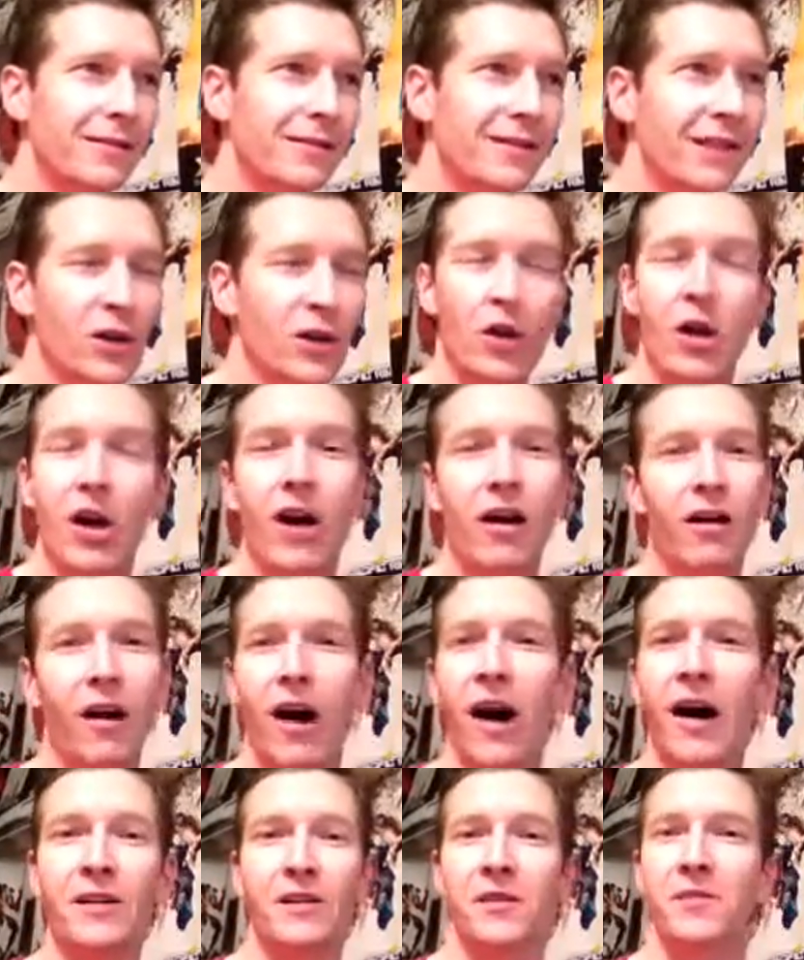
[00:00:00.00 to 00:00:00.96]
They're all
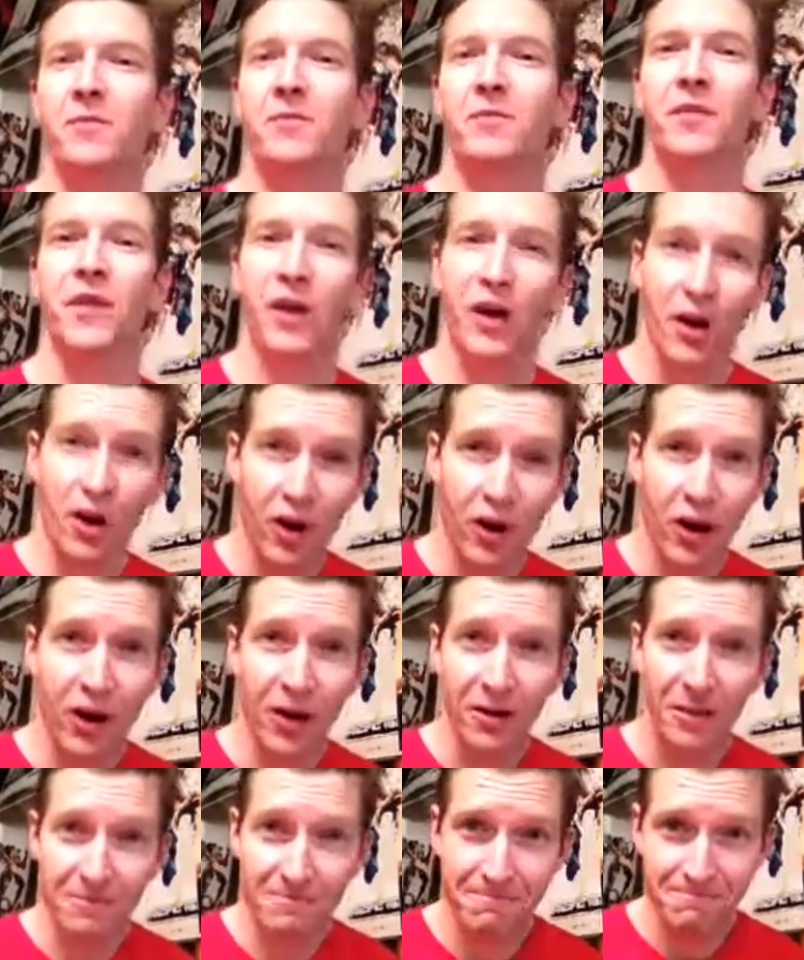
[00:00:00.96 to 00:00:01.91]
awesome. They are
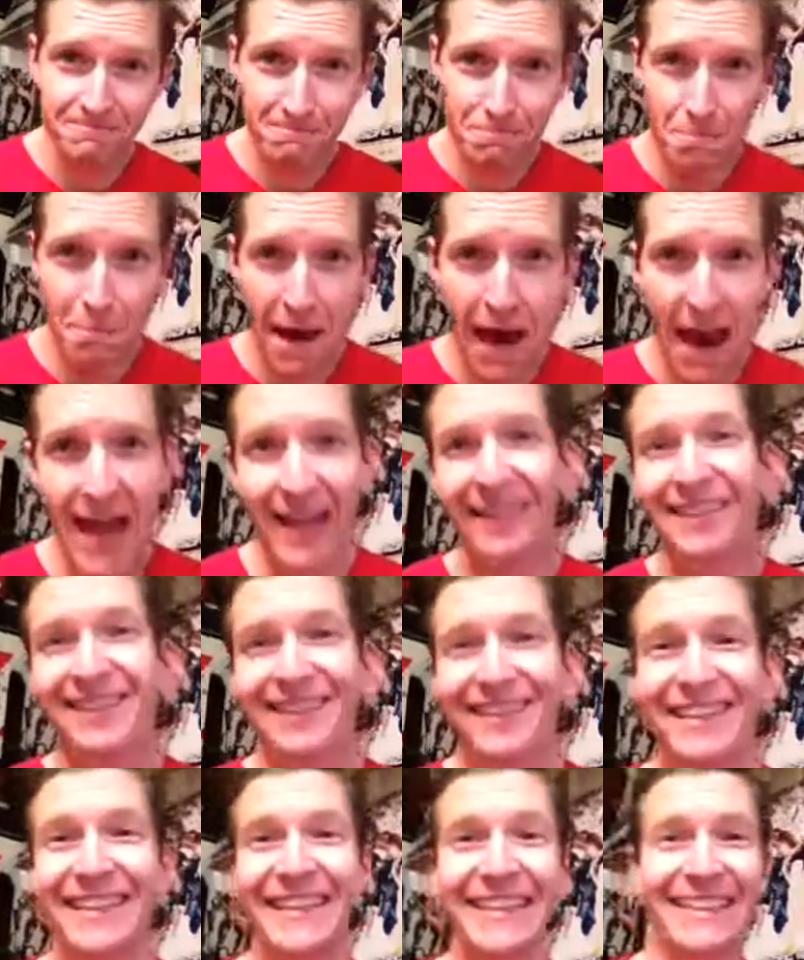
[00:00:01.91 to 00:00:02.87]
all
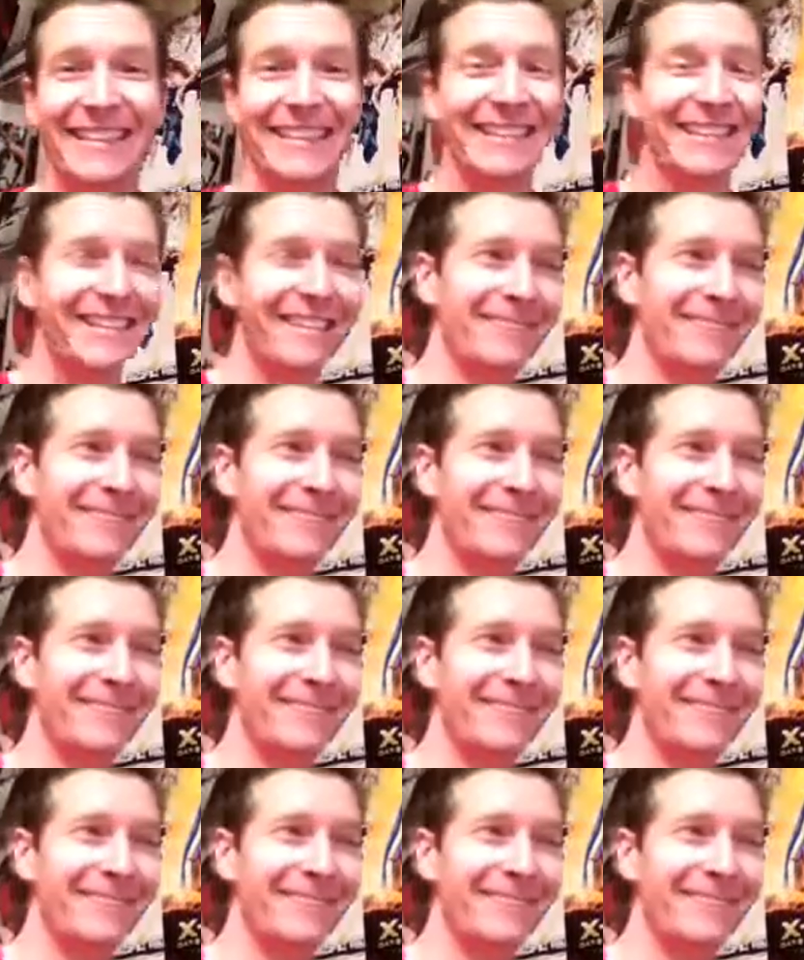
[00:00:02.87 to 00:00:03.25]
maddeningly